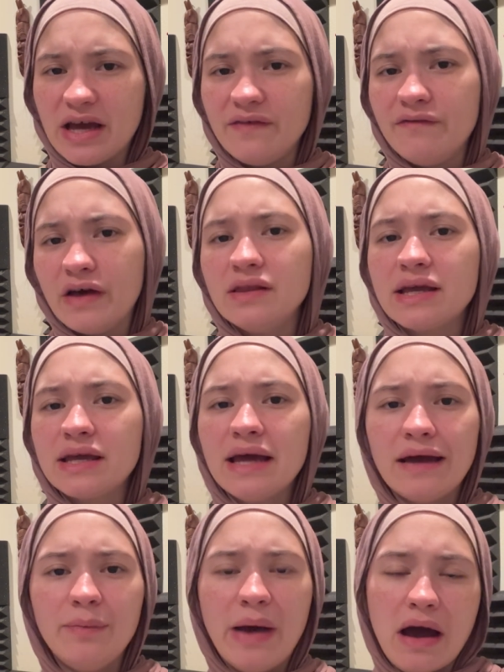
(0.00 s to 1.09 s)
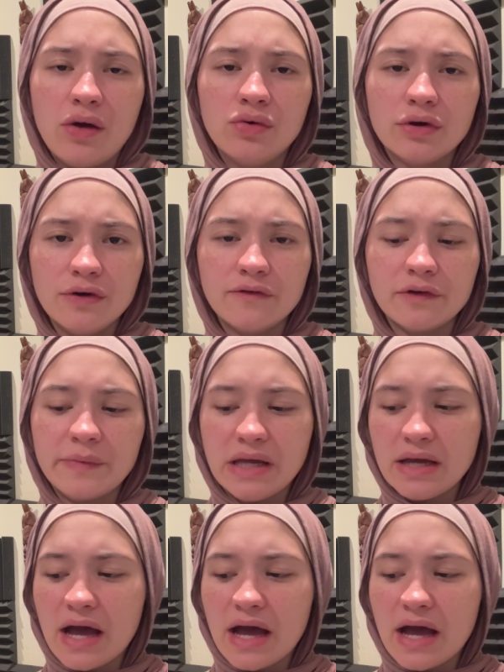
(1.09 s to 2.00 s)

I felt like it had power over me.